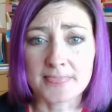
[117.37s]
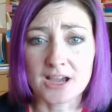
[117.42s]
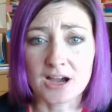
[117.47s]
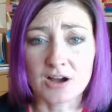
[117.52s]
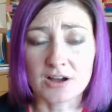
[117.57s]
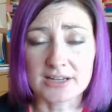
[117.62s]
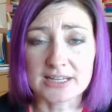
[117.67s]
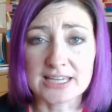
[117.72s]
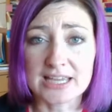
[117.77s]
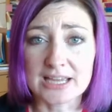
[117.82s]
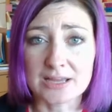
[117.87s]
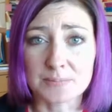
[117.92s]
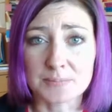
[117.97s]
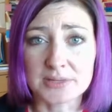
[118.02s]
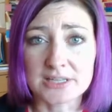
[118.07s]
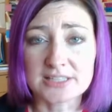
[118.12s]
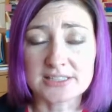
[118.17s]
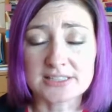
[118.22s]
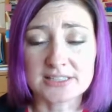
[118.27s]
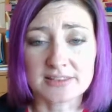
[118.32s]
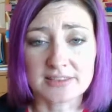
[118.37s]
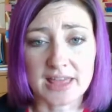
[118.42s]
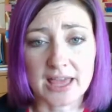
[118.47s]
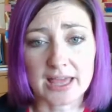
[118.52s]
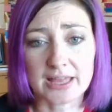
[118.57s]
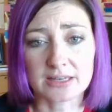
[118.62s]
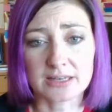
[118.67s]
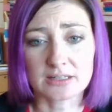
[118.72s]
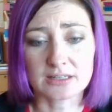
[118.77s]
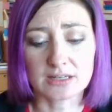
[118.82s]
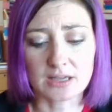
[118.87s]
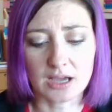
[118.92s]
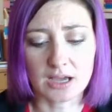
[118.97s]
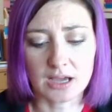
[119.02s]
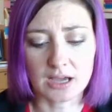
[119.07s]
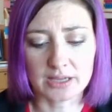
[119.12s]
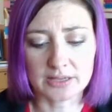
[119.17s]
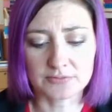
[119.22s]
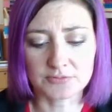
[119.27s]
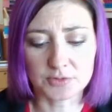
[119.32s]
on campus, and that
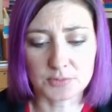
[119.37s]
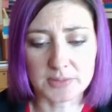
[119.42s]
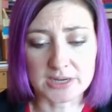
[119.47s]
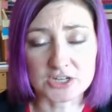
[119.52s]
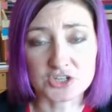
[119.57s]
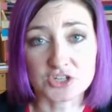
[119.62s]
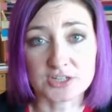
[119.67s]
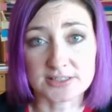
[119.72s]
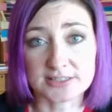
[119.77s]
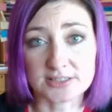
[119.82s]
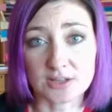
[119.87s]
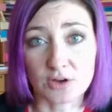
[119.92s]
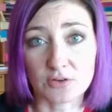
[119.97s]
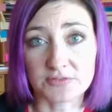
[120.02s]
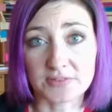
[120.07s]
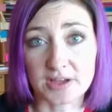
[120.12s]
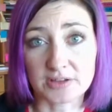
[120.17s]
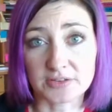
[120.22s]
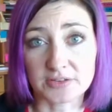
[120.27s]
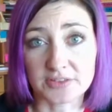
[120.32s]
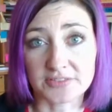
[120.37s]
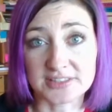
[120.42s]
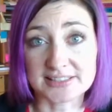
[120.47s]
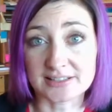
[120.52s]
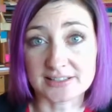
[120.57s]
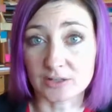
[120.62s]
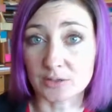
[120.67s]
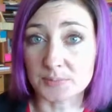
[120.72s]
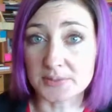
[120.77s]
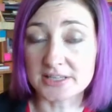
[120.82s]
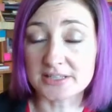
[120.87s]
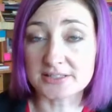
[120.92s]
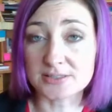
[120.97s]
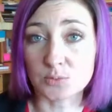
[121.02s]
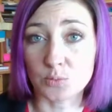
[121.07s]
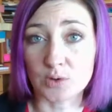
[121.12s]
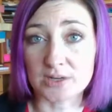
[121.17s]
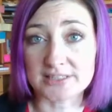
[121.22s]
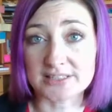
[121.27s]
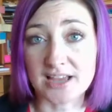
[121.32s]
information is all found on the syllabus,
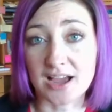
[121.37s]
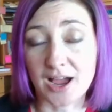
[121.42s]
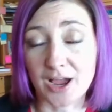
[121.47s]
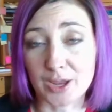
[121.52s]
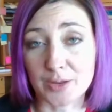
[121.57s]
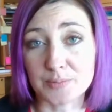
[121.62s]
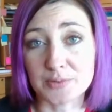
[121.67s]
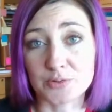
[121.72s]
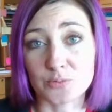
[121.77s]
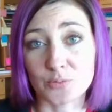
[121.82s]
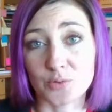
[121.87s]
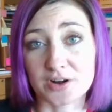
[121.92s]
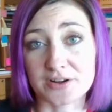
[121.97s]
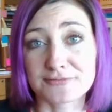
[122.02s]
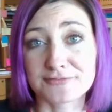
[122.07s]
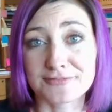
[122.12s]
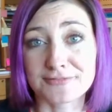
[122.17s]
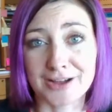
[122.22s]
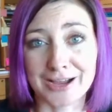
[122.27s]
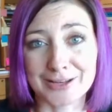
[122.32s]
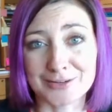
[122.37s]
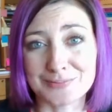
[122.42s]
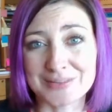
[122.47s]
what time and where to find